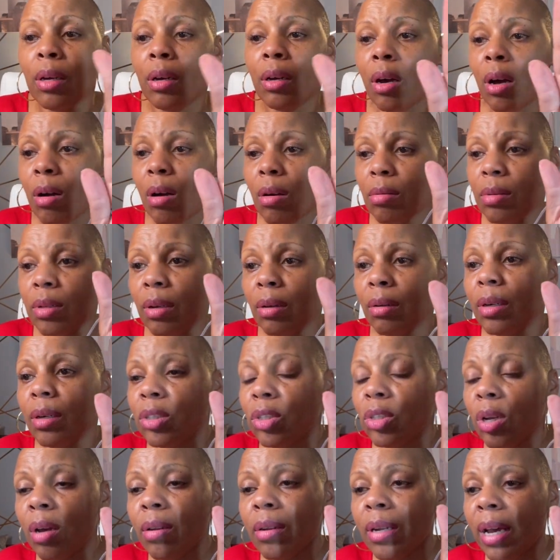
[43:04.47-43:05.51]
Hold on,
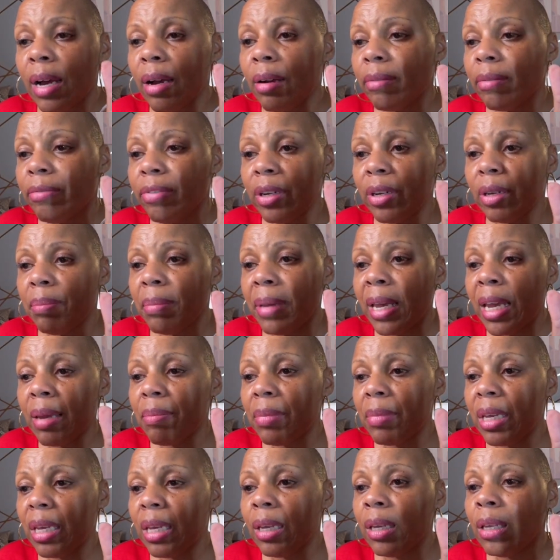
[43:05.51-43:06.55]
because y'all not finna make
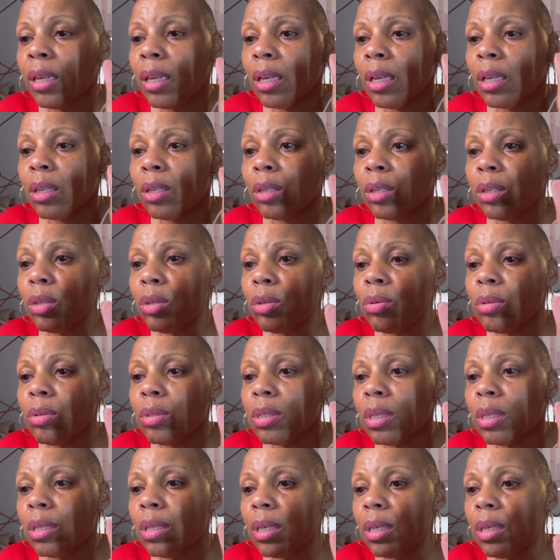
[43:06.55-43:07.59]
me
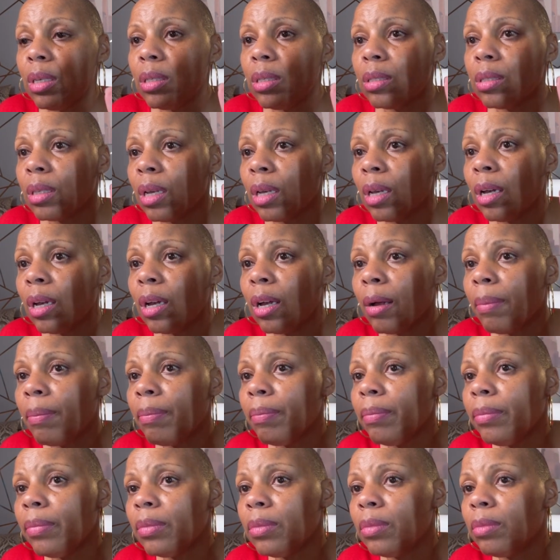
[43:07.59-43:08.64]
lose this
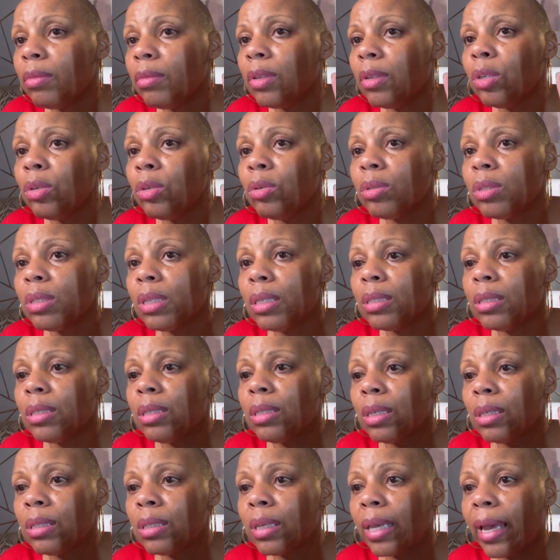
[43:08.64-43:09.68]
um, lose this
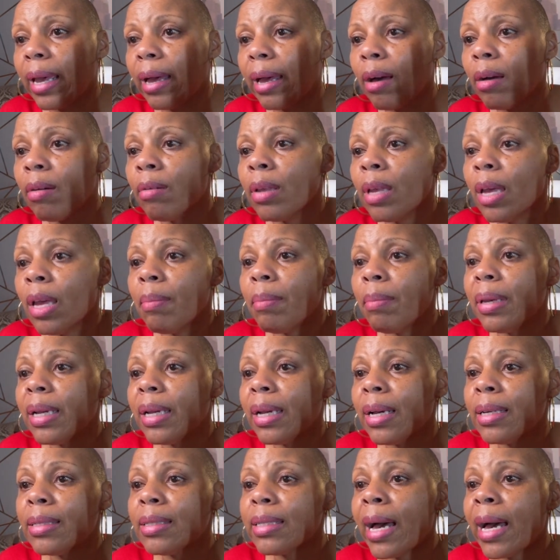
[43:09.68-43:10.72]
discount
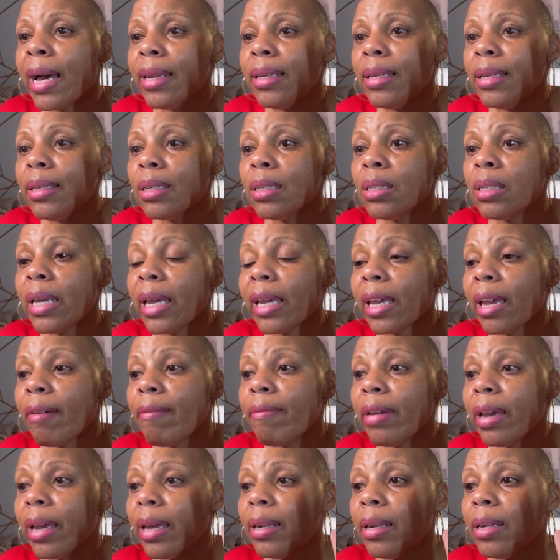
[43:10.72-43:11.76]
because I need to take
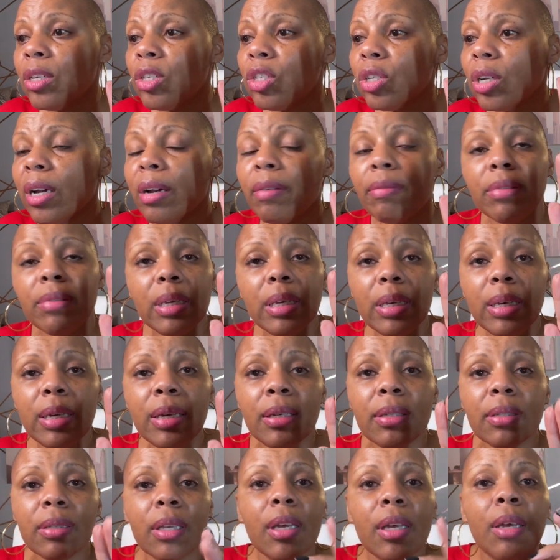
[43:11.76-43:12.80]
advantage of
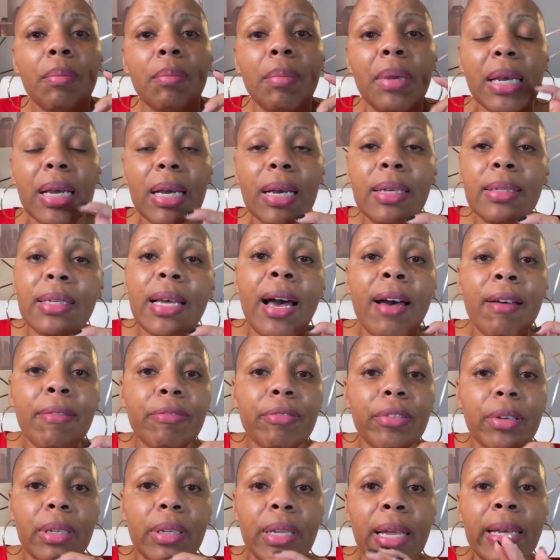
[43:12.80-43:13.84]
these because I
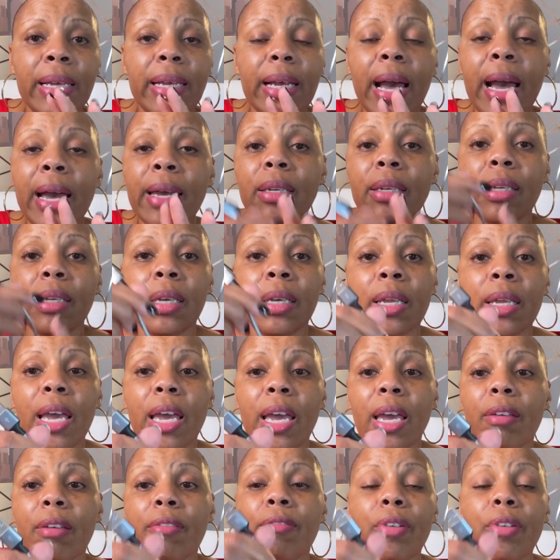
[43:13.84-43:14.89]
feel like I need
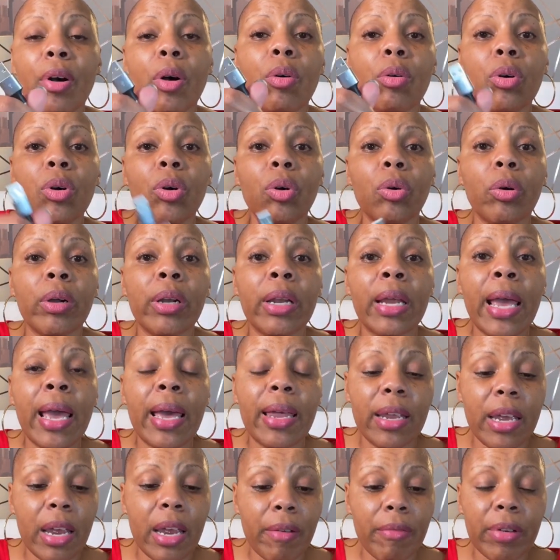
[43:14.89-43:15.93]
a phone cord
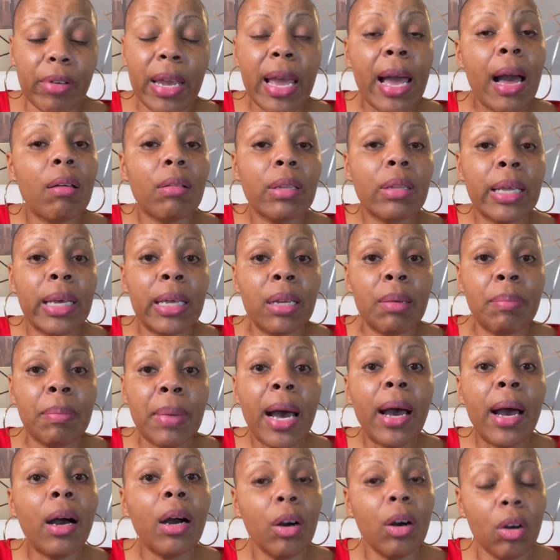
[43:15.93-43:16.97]
at every outlet in
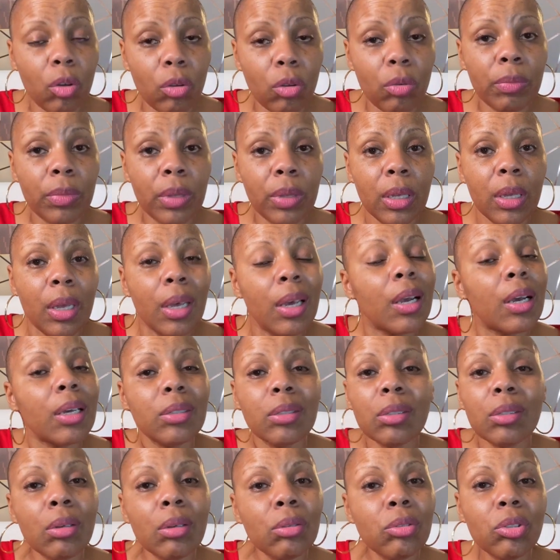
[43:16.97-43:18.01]
my home.
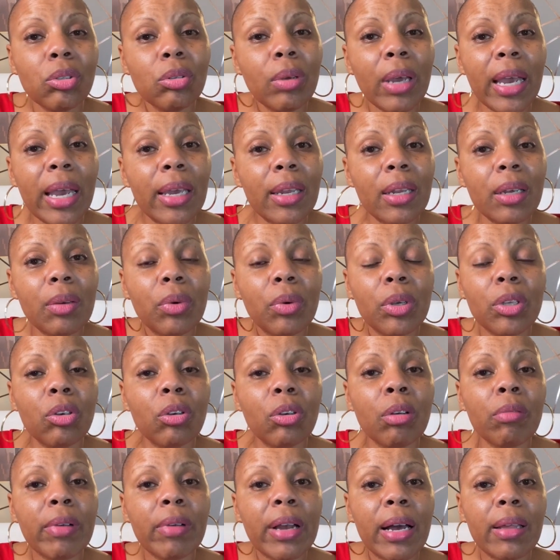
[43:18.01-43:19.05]
Because don't you hate it when
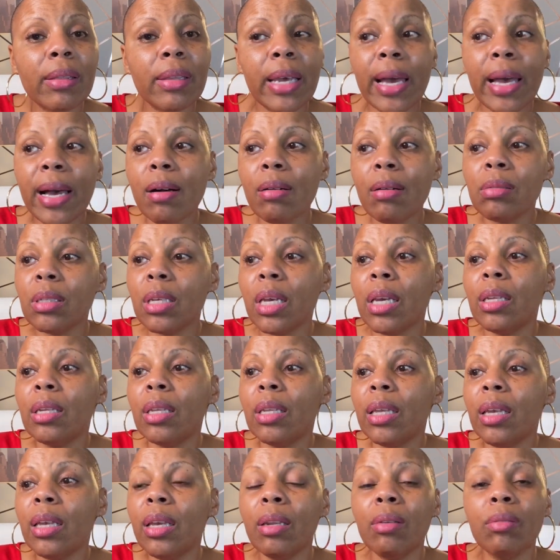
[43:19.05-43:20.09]
you're around the house and
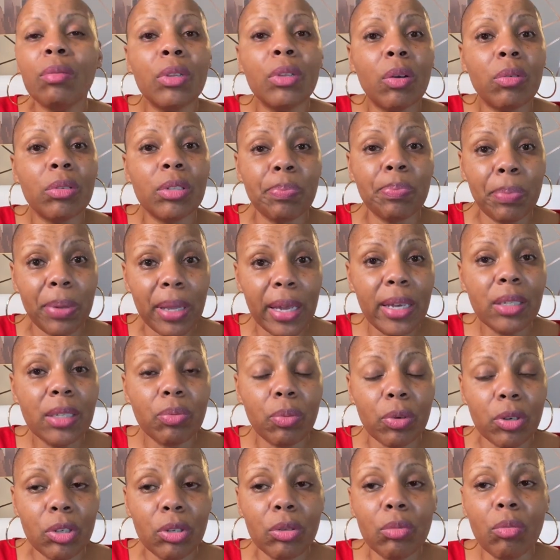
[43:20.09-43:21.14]
then the place
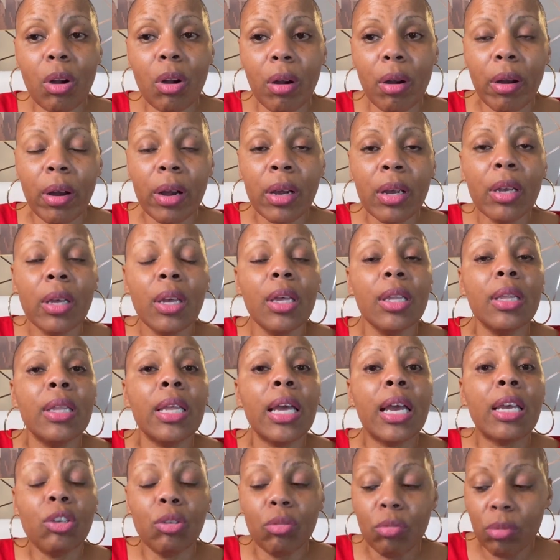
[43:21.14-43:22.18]
where you are
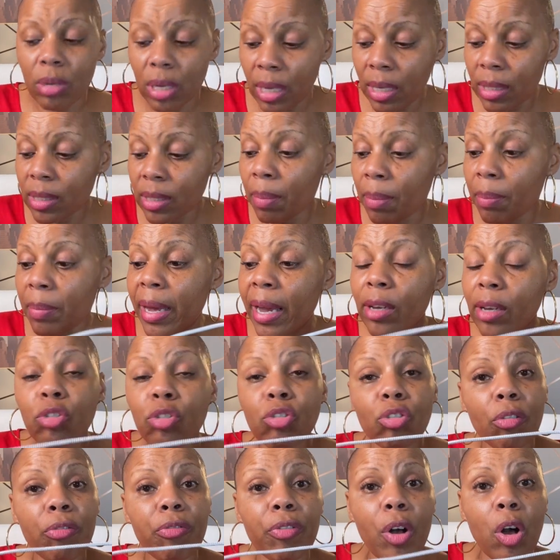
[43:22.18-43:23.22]
that you need some
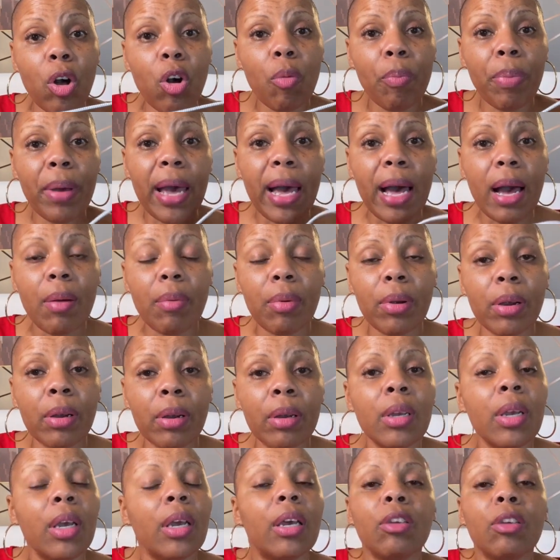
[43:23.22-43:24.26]
extra phone power,
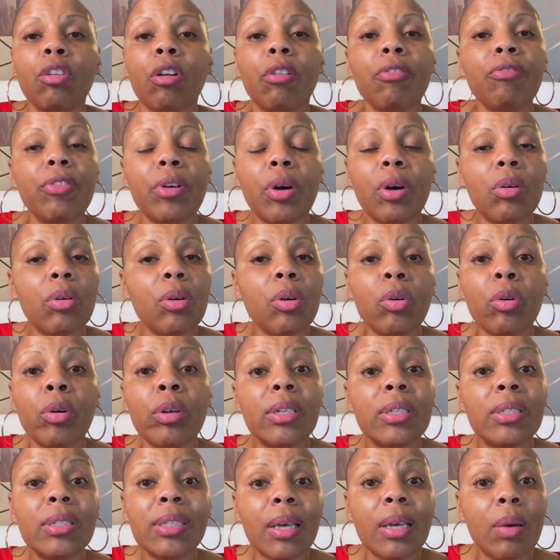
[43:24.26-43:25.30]
your phone cord
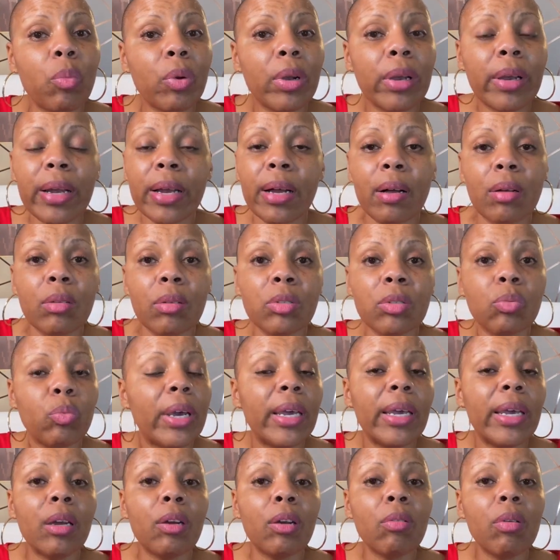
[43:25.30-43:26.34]
is somewhere else,
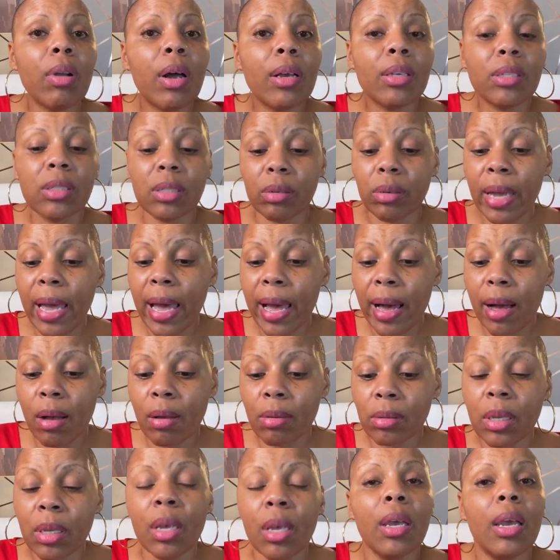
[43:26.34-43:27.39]
way across the
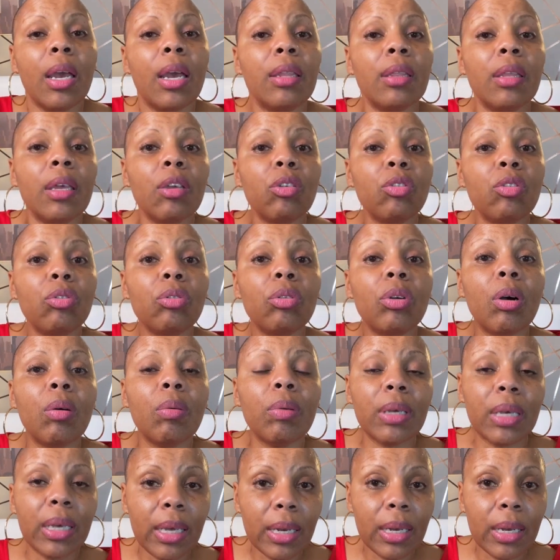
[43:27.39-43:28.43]
house, and then you go
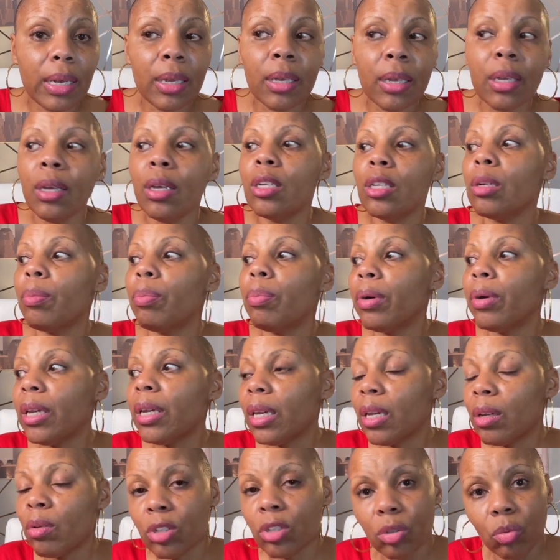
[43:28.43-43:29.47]
get it to bring
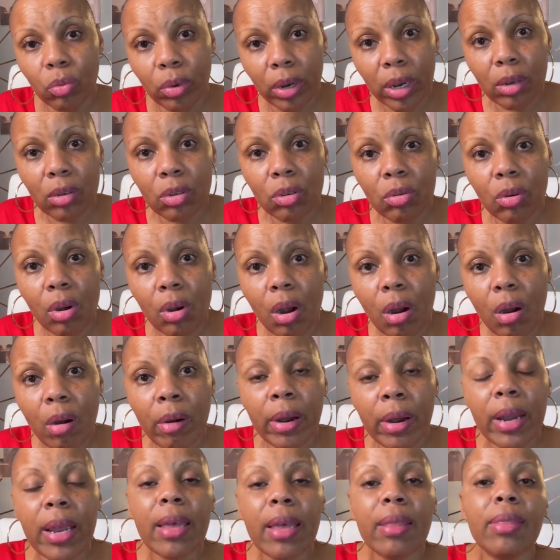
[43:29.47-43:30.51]
it to where you
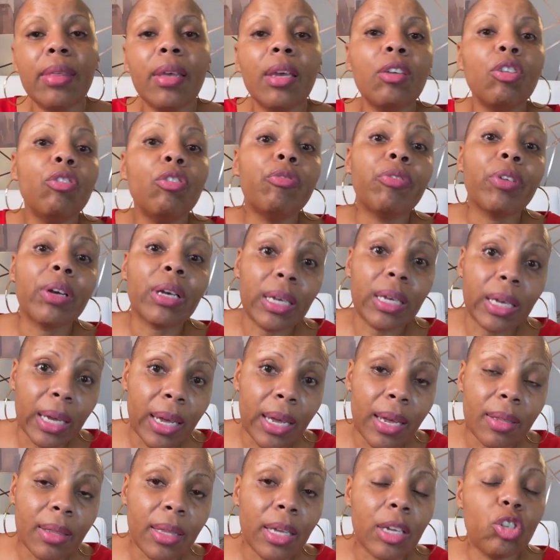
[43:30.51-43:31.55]
are, and then you
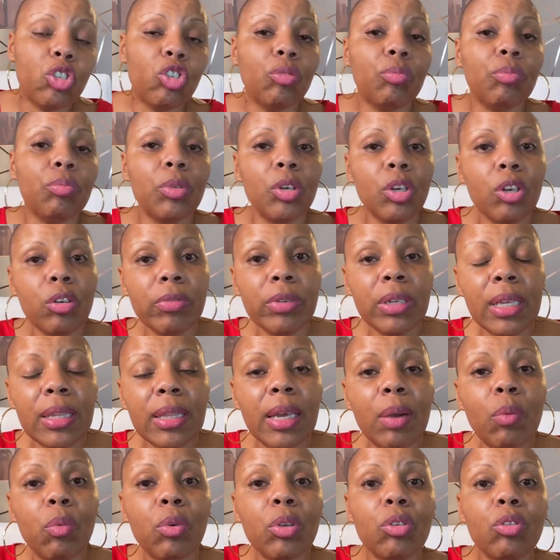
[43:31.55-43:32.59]
forget that you moved it.
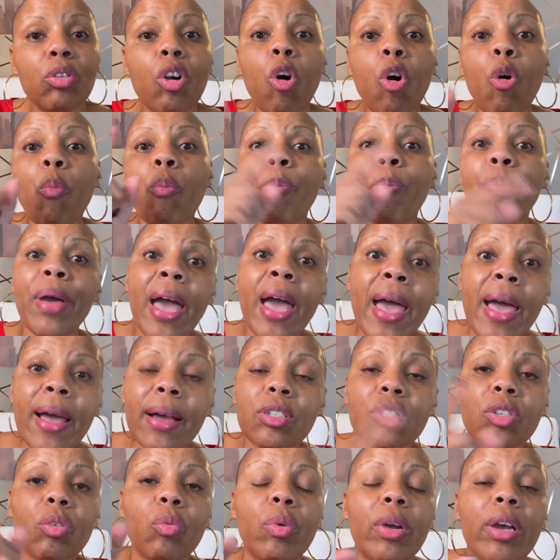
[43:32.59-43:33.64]
Then when you go
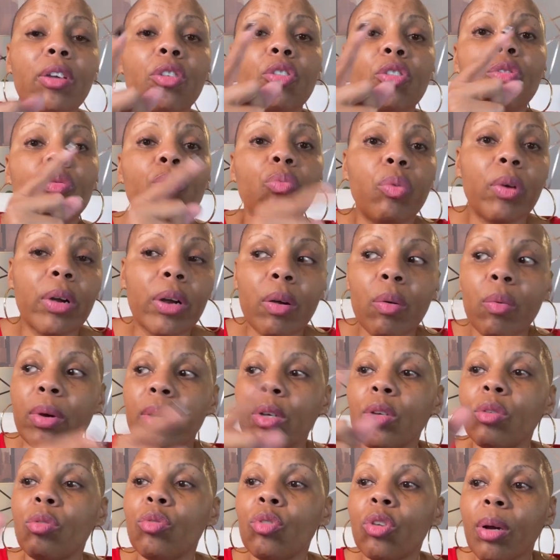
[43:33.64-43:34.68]
back to where you were, where
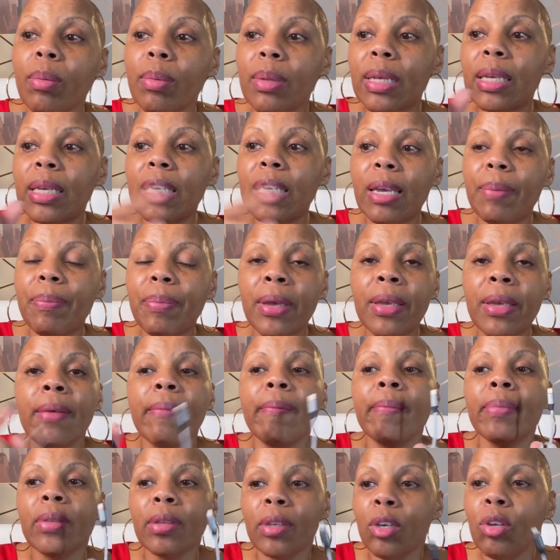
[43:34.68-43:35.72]
you normally keep it,
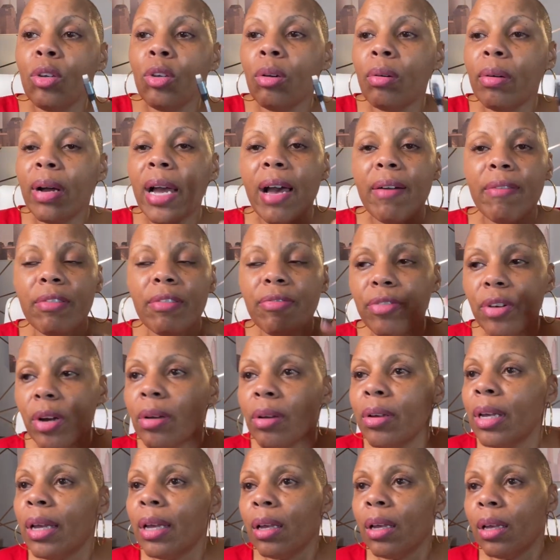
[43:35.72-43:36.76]
you don't have a phone.